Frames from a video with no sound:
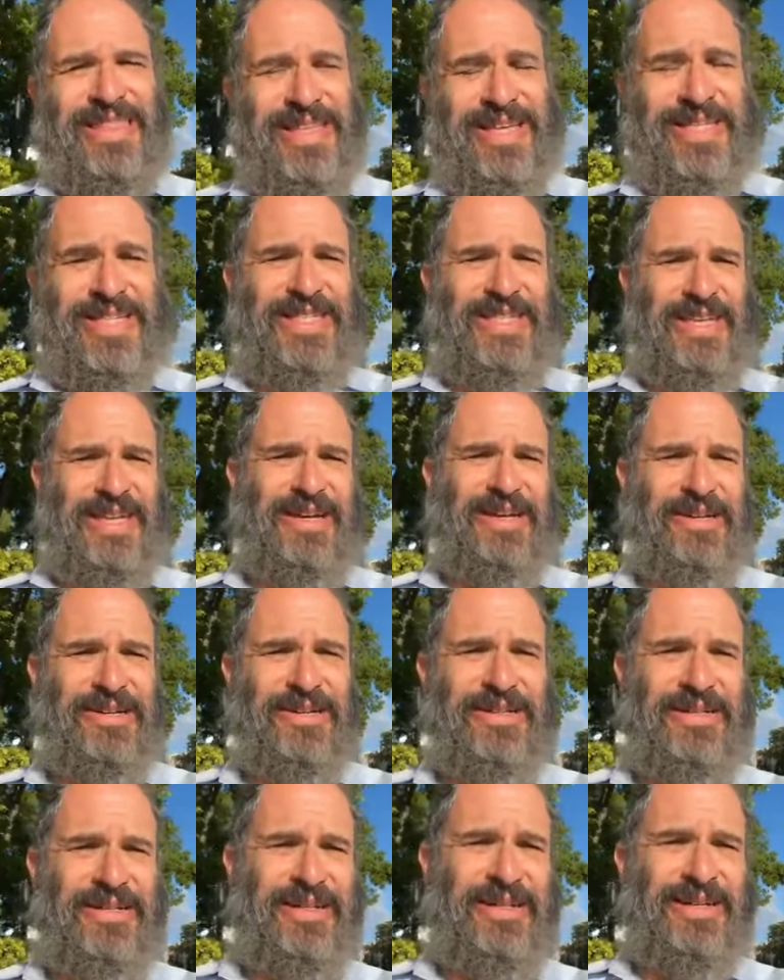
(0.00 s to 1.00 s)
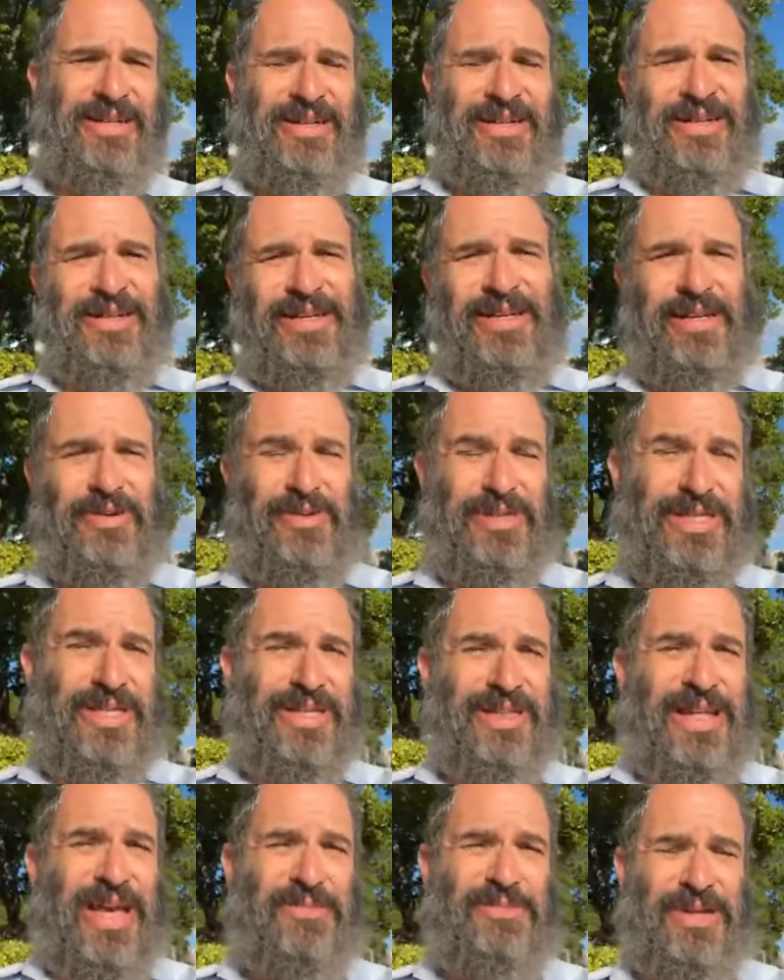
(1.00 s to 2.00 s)
And this year, he was
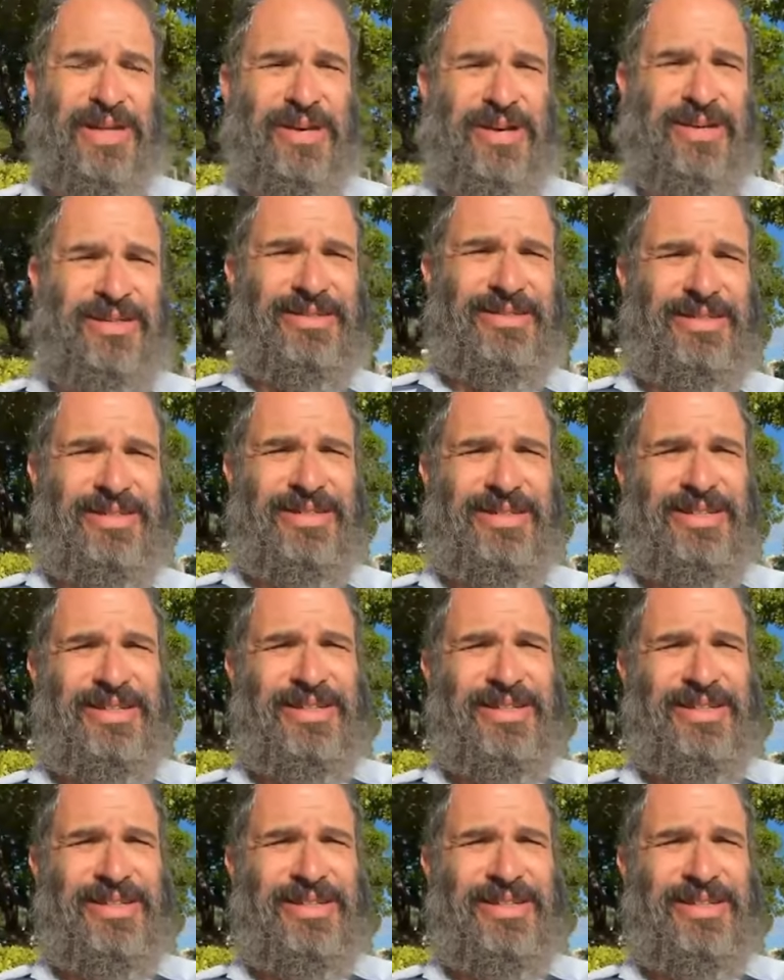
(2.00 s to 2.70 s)
in Lebanon.